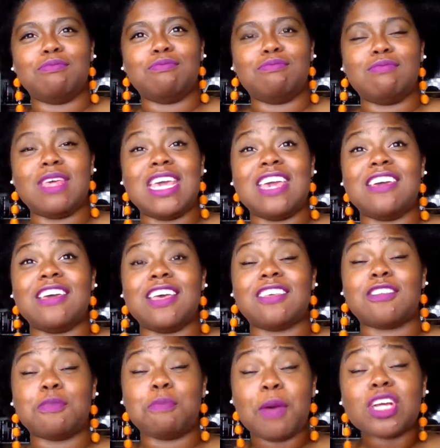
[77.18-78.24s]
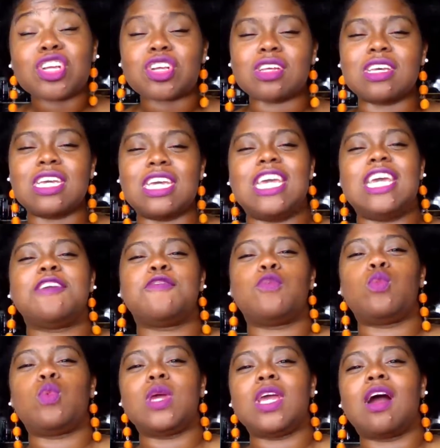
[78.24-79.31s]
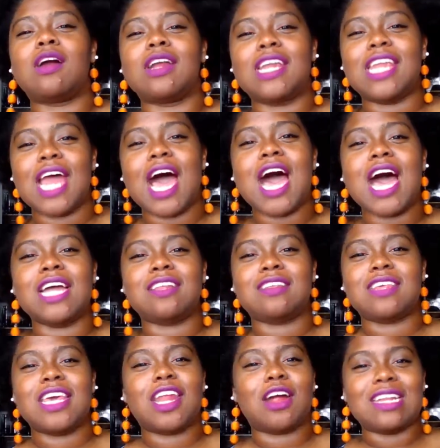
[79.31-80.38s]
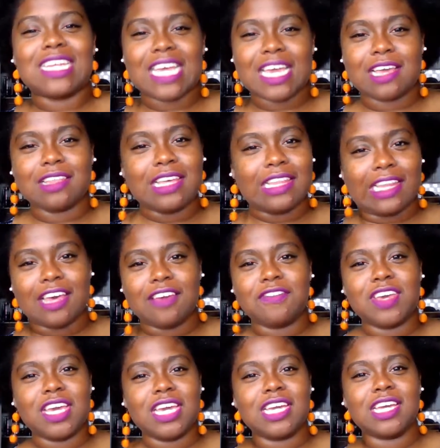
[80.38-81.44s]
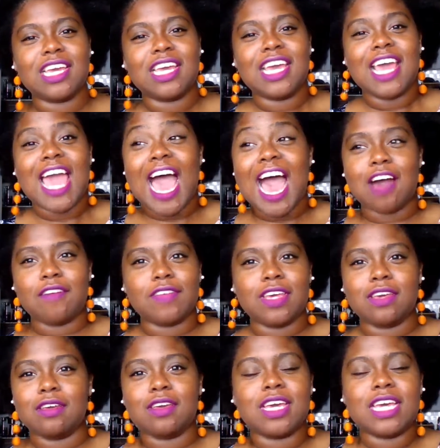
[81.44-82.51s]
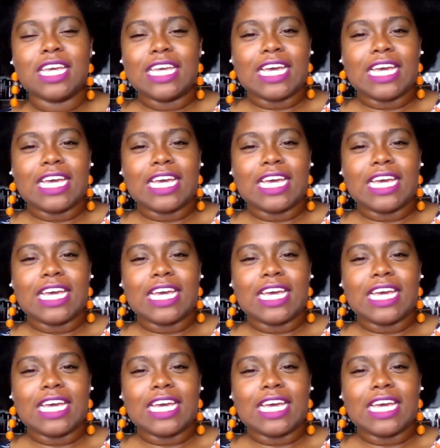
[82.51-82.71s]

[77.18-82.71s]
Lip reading: Especially if we are not in our daily living having